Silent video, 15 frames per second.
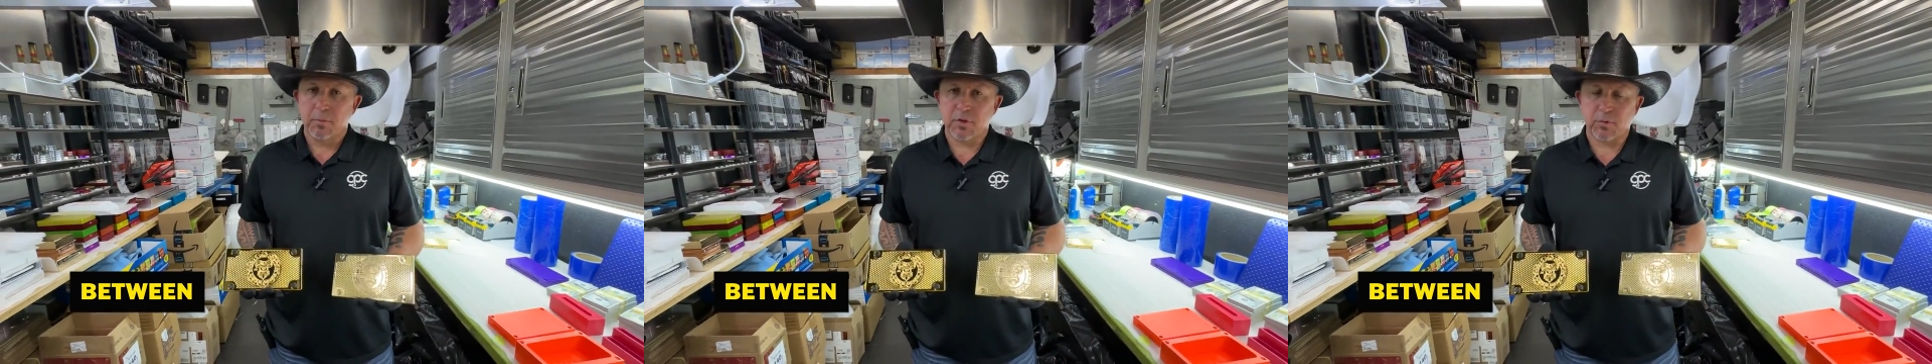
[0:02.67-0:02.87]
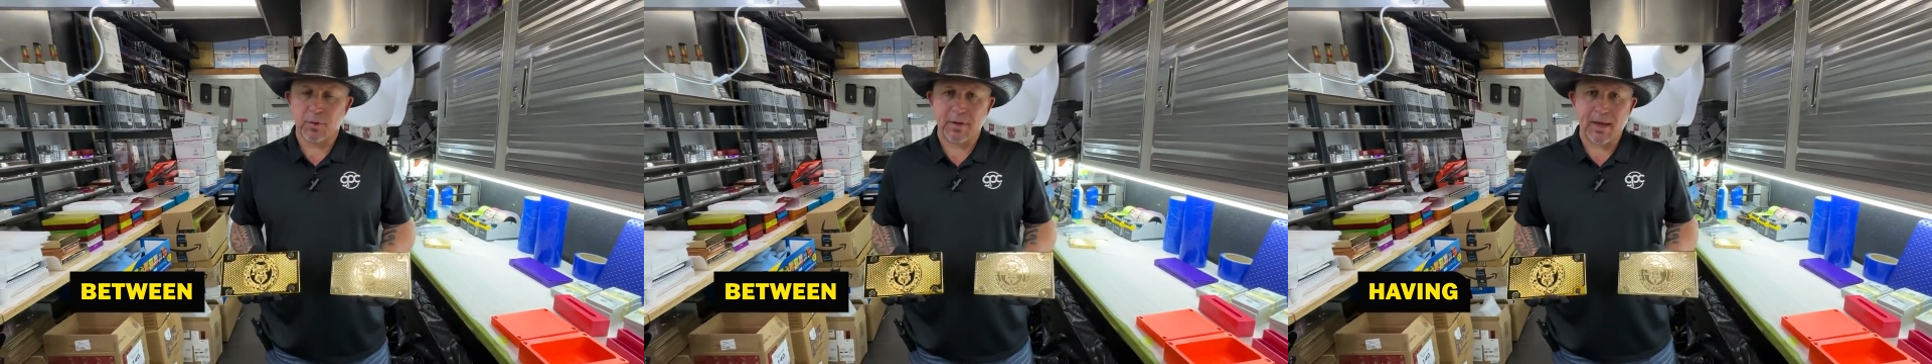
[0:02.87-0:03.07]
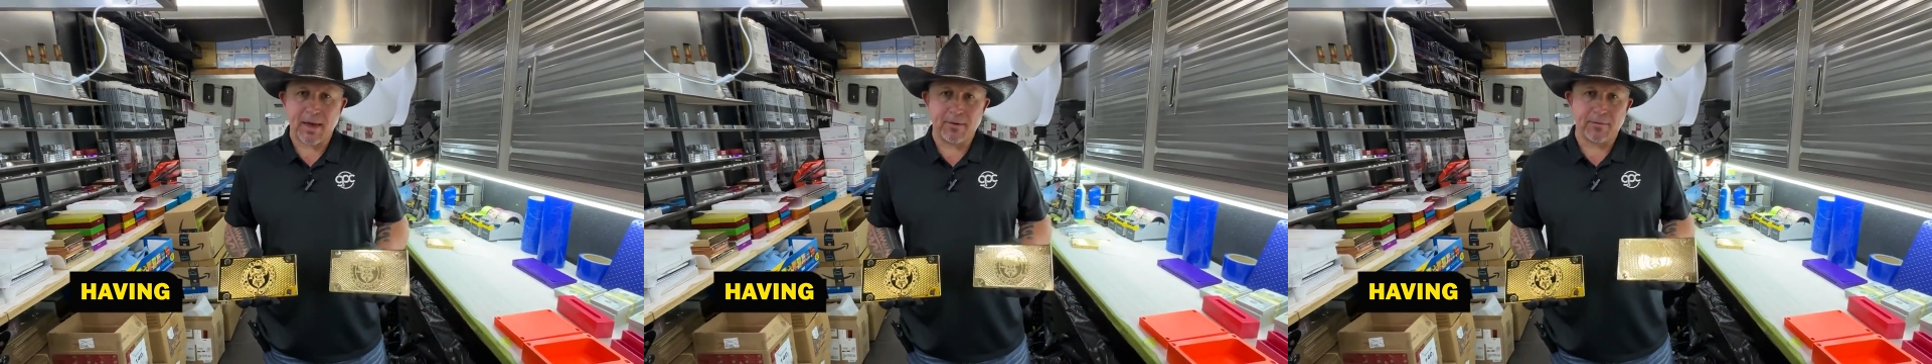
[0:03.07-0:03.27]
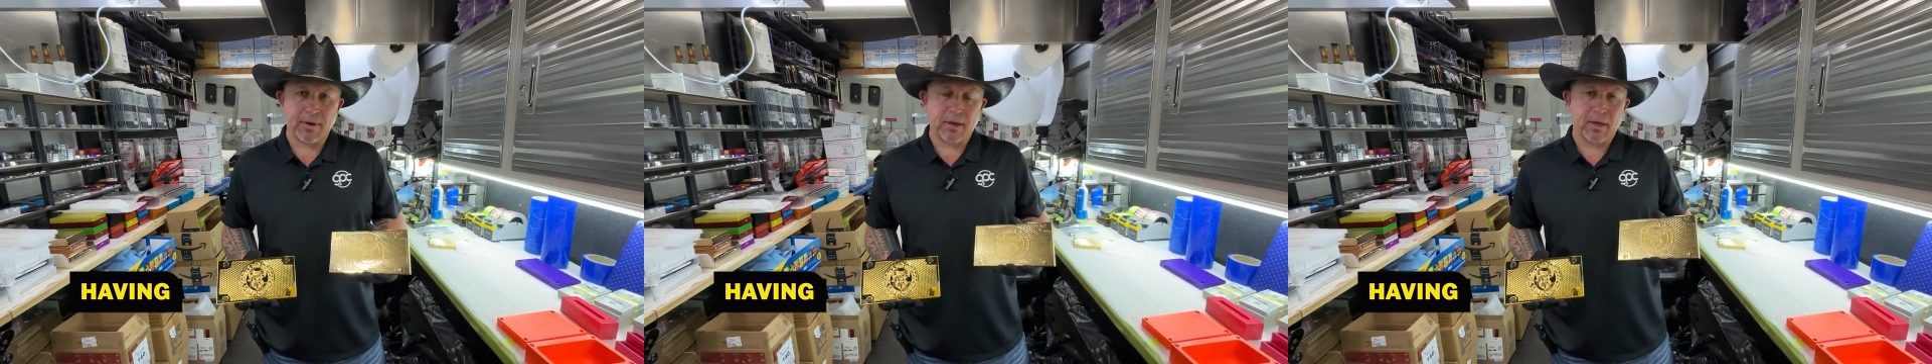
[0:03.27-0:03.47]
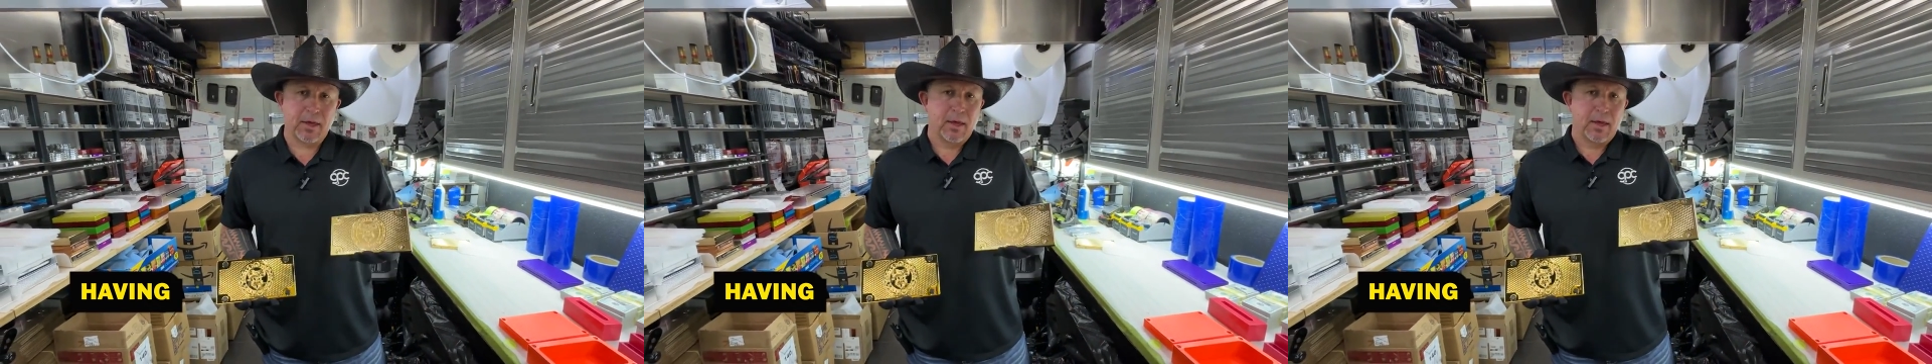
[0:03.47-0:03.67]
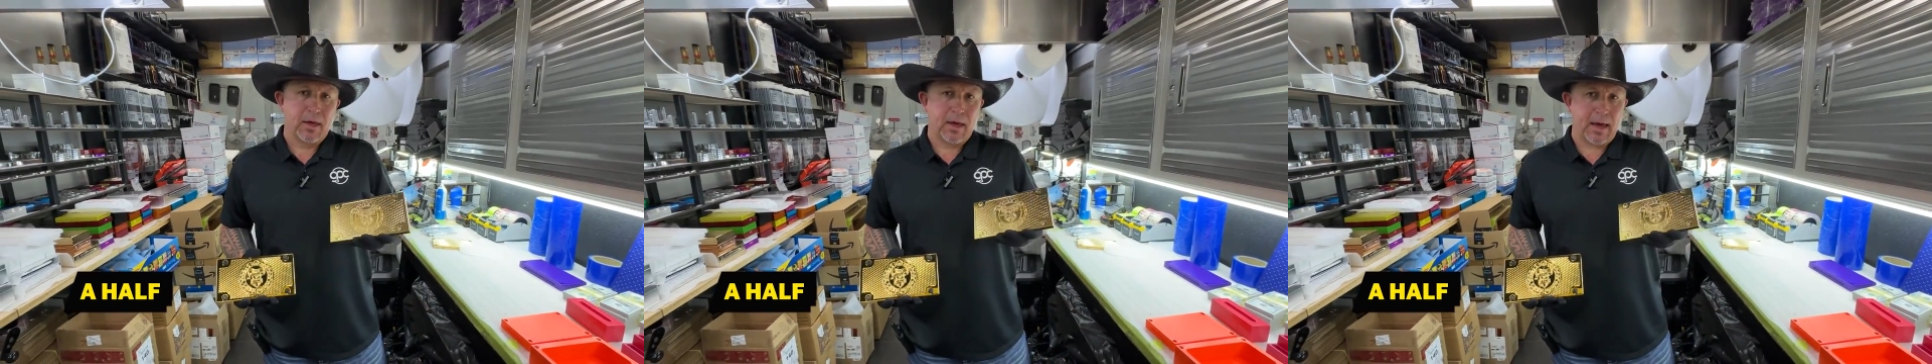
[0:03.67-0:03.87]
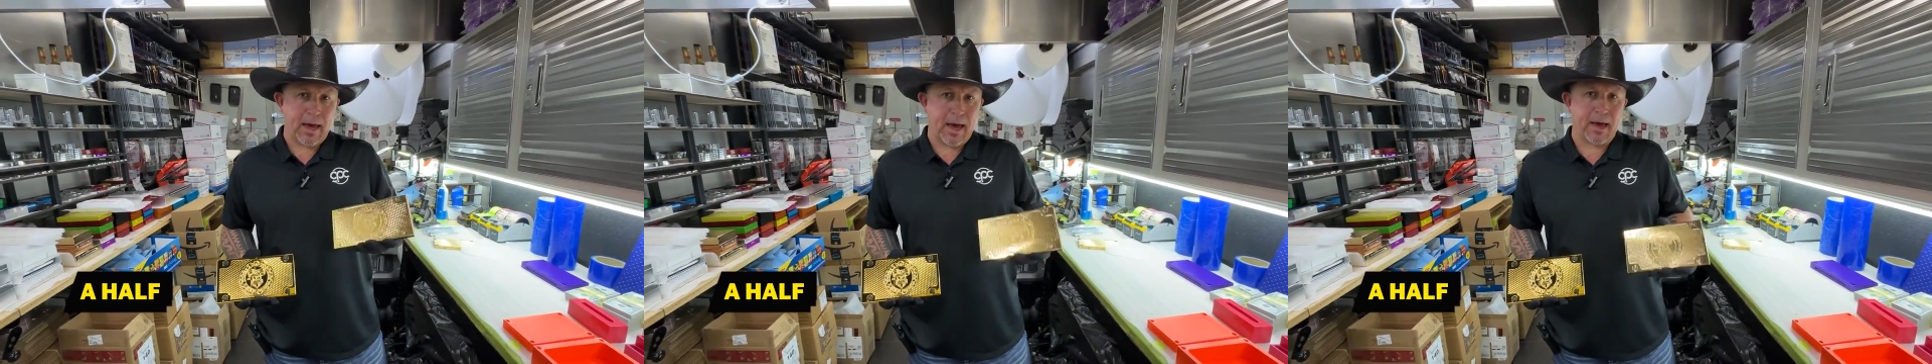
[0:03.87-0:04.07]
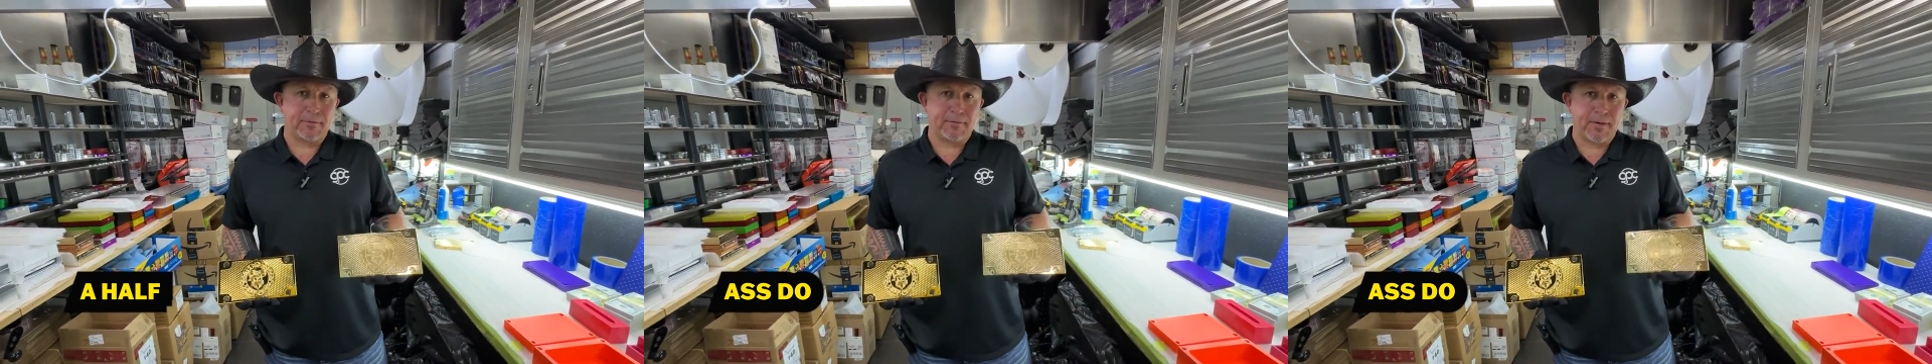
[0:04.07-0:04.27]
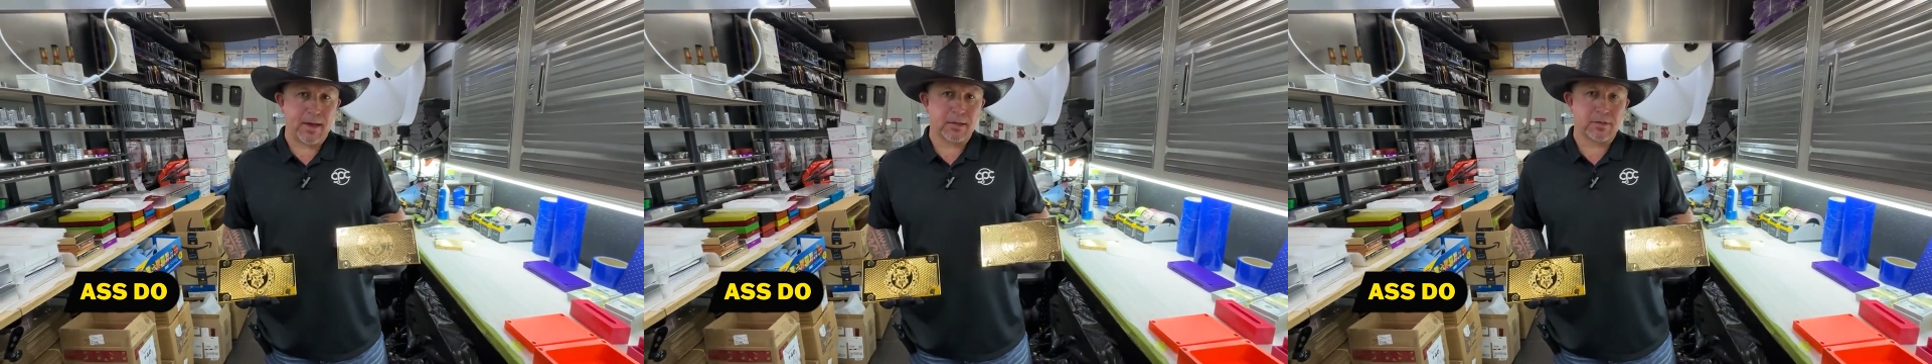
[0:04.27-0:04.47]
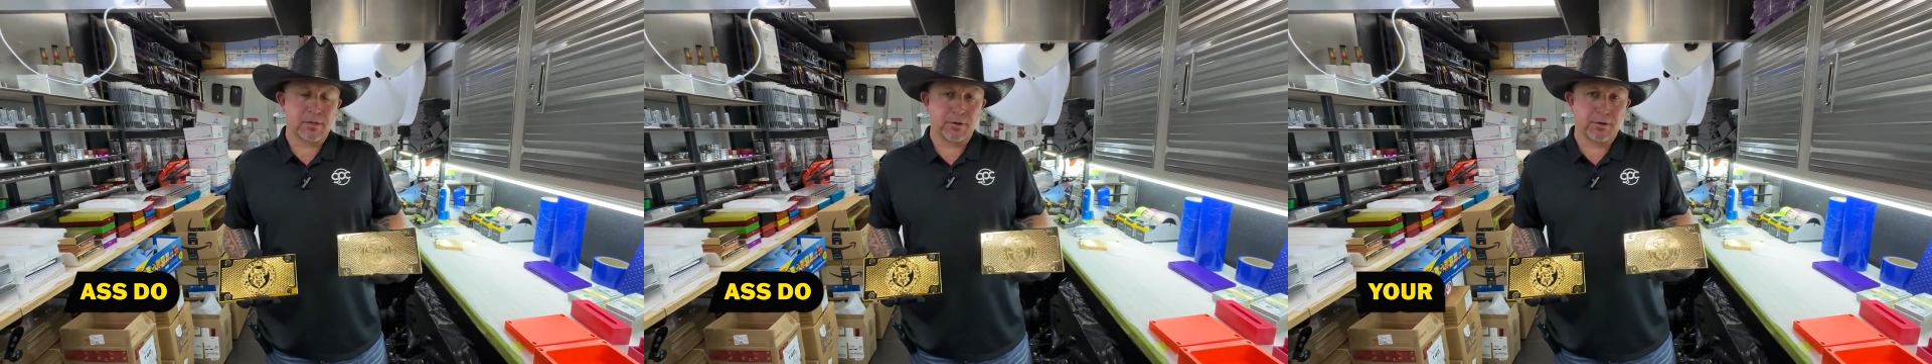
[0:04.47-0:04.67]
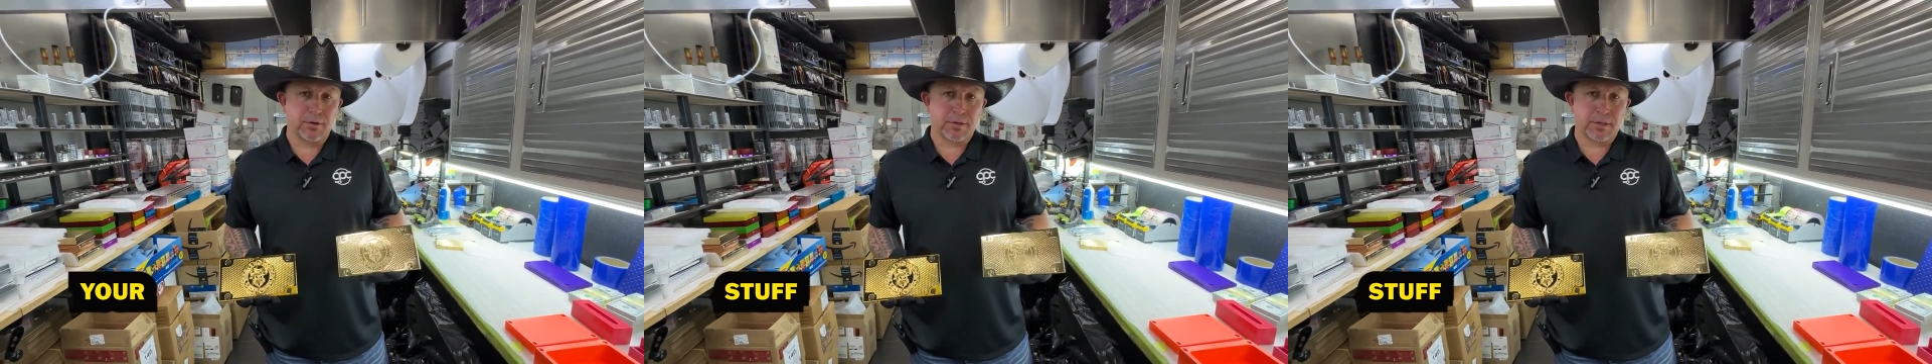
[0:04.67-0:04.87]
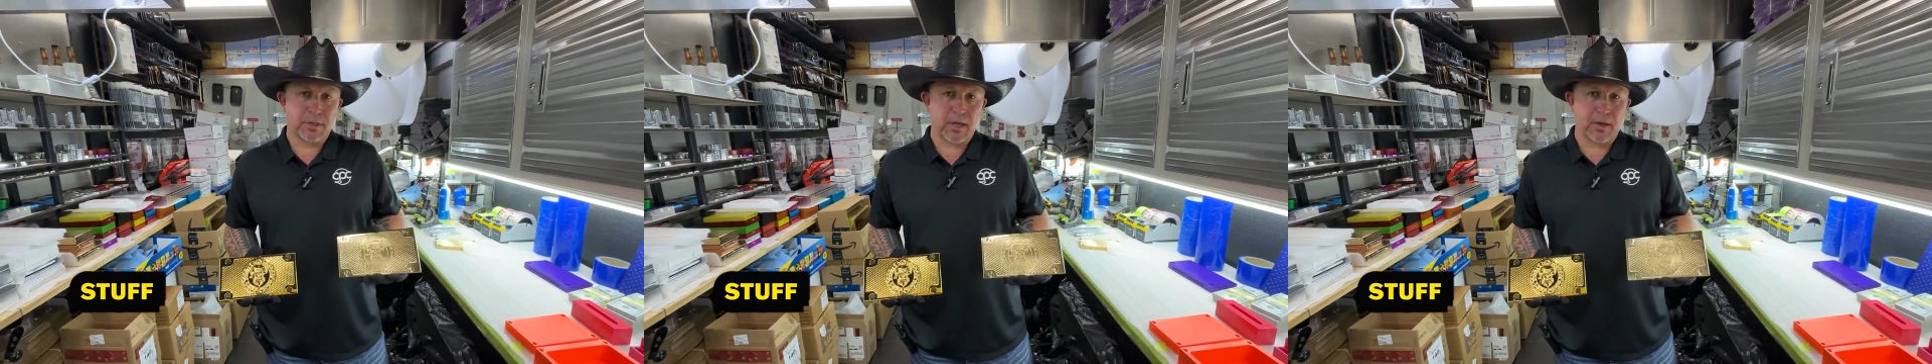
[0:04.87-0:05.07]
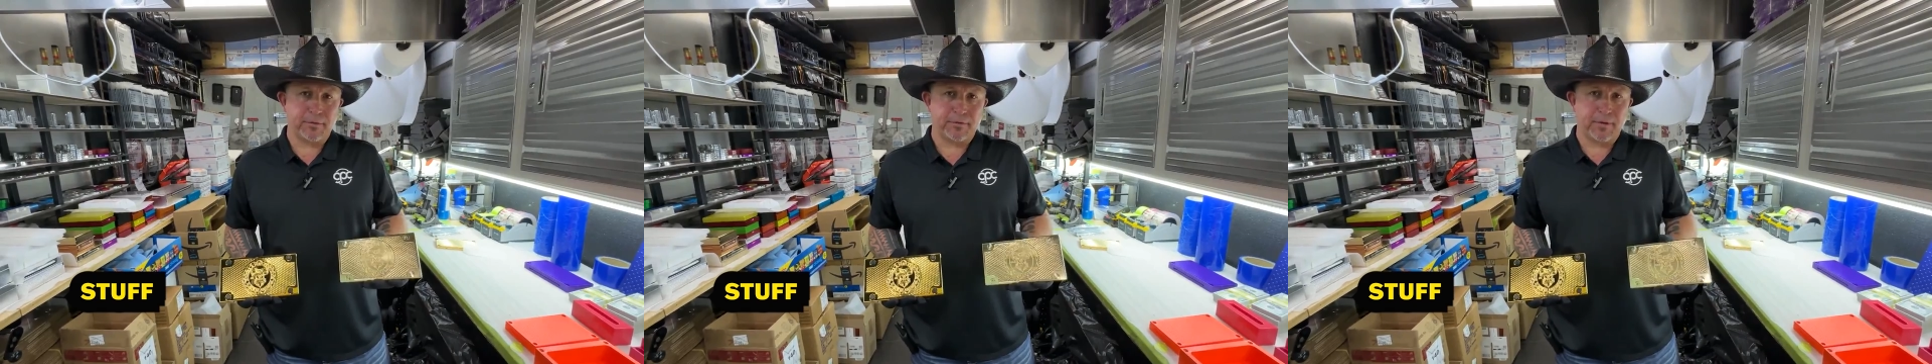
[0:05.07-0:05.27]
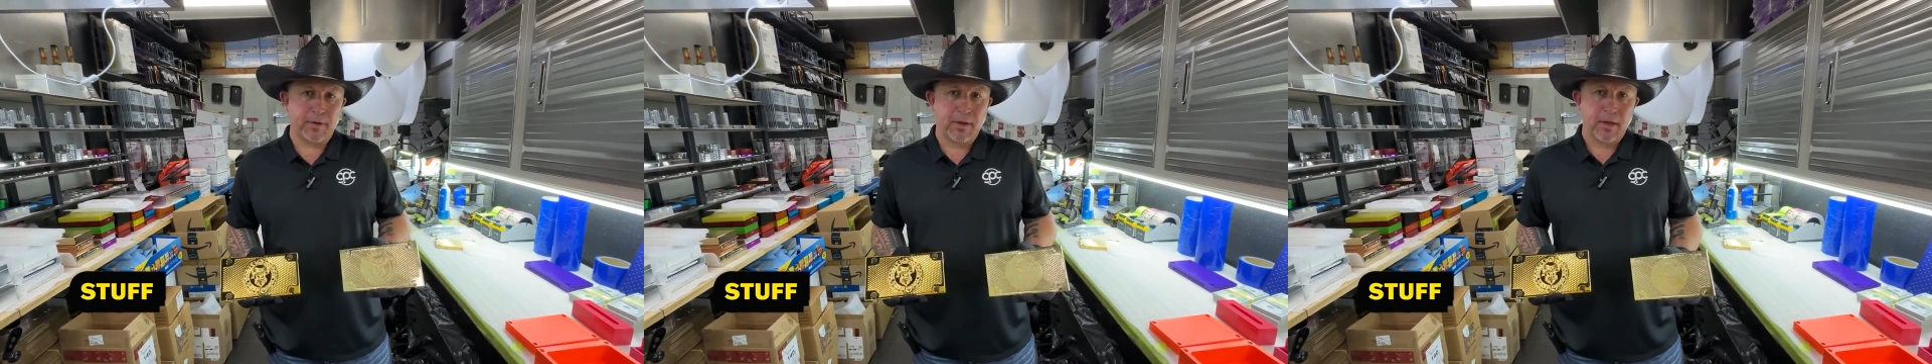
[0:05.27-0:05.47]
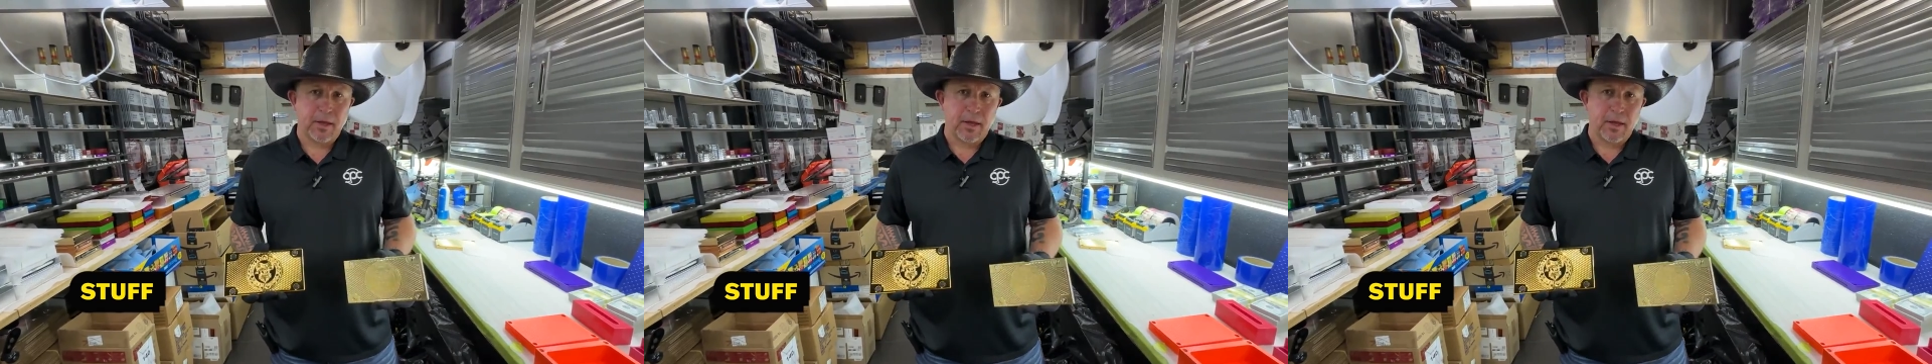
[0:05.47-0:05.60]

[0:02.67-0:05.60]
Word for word: between having a half-ass do your stuff